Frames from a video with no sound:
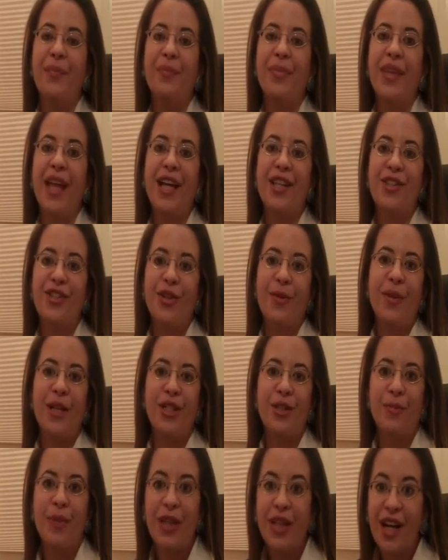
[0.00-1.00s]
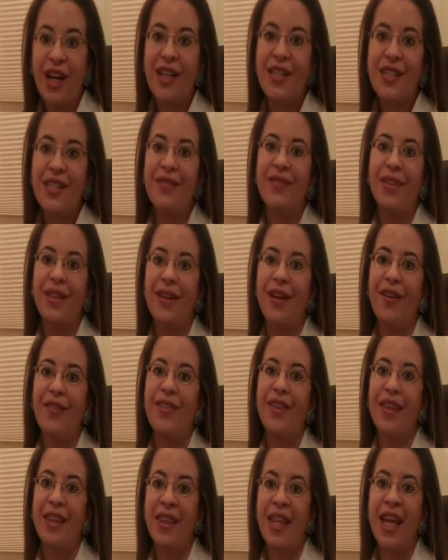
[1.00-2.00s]
Not so much because
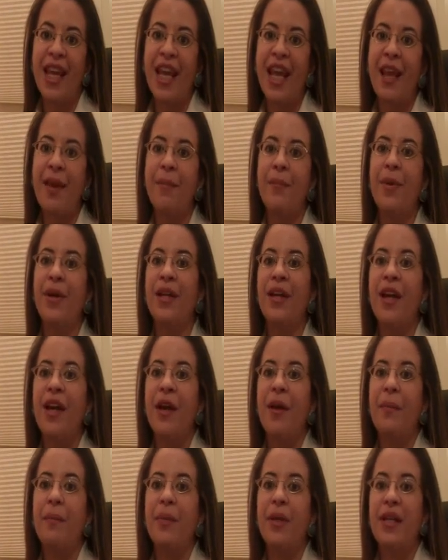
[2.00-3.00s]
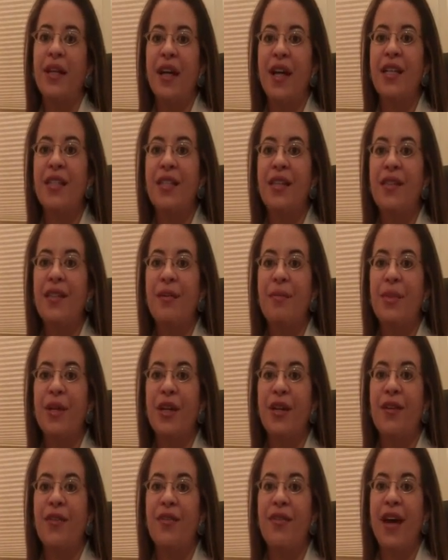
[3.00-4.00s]
of the name, but because of the
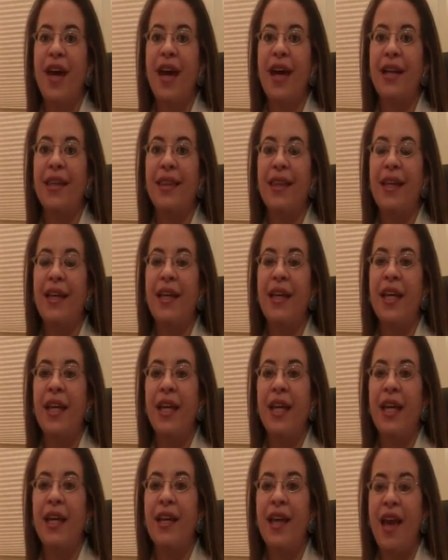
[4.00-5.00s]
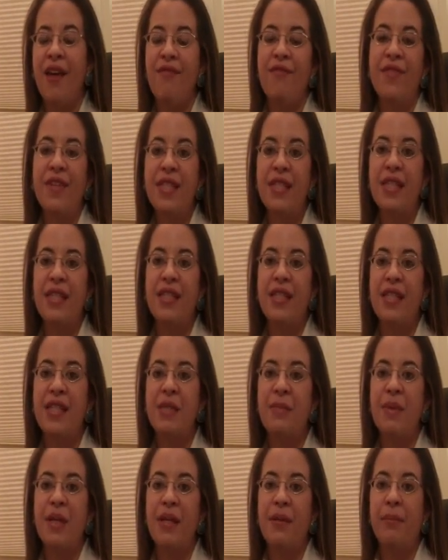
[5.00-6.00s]
mere fact that an emphasis
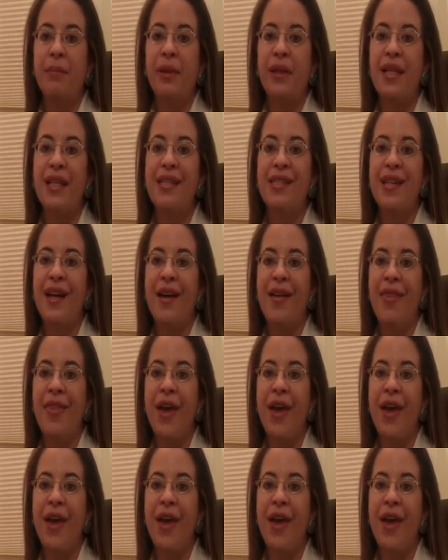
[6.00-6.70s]
is being placed on